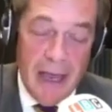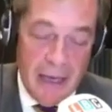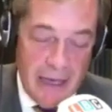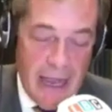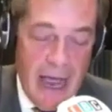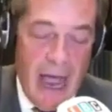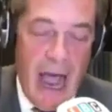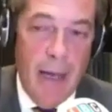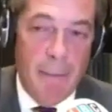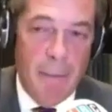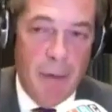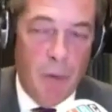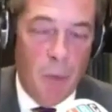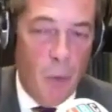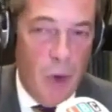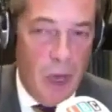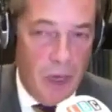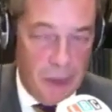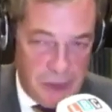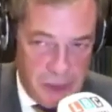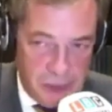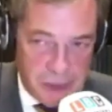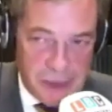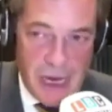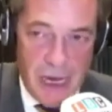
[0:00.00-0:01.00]
Yeah, I mean,
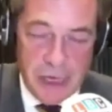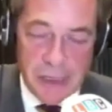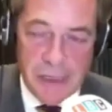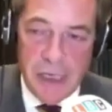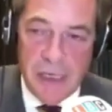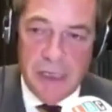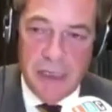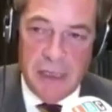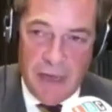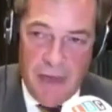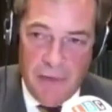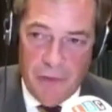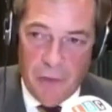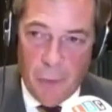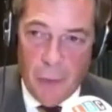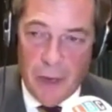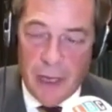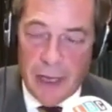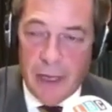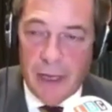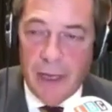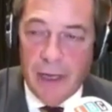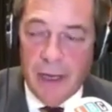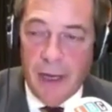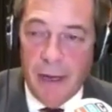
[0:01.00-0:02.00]
we'll discuss this another
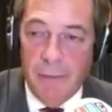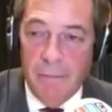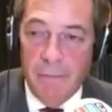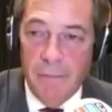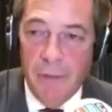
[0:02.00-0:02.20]
week,